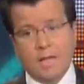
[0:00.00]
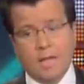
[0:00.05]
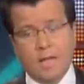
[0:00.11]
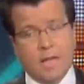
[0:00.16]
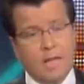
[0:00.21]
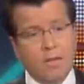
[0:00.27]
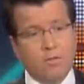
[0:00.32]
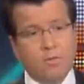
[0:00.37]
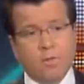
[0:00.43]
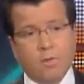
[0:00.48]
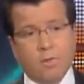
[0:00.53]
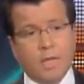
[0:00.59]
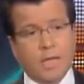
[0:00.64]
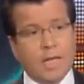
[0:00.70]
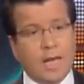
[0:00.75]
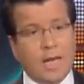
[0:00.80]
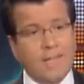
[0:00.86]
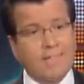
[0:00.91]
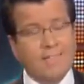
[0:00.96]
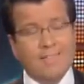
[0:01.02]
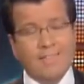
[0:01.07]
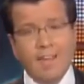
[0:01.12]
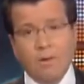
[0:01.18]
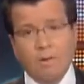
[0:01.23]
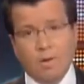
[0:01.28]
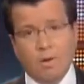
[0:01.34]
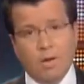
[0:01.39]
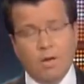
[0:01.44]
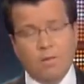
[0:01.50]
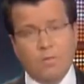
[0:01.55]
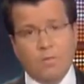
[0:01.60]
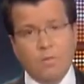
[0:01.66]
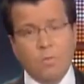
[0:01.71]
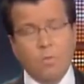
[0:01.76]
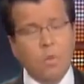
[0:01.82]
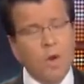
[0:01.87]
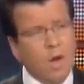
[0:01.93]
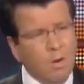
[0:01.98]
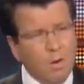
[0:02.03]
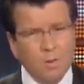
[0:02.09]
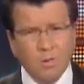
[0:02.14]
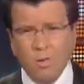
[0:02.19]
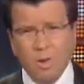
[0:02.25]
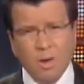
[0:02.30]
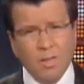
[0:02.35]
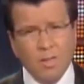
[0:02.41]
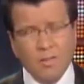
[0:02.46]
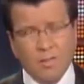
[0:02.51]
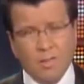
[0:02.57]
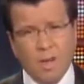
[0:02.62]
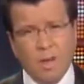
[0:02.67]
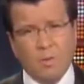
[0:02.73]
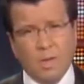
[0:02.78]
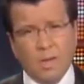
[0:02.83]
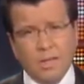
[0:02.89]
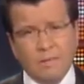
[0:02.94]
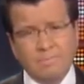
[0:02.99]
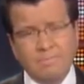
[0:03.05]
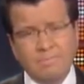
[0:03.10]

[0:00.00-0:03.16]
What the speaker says: that he's doing it on steroids. Where is all of this going?